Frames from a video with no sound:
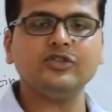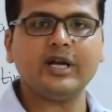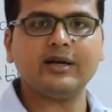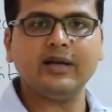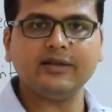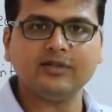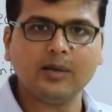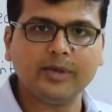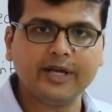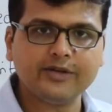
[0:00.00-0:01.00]
general
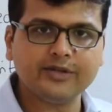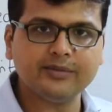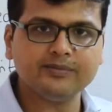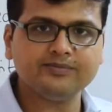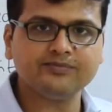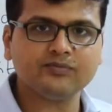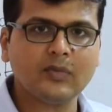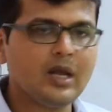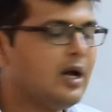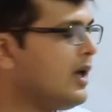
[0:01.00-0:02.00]
examination.
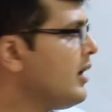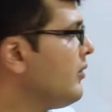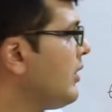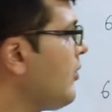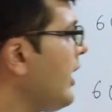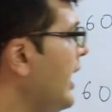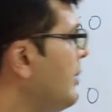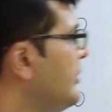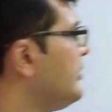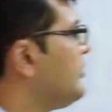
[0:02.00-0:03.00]
Now, what
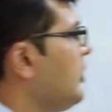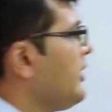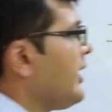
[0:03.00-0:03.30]
happens on the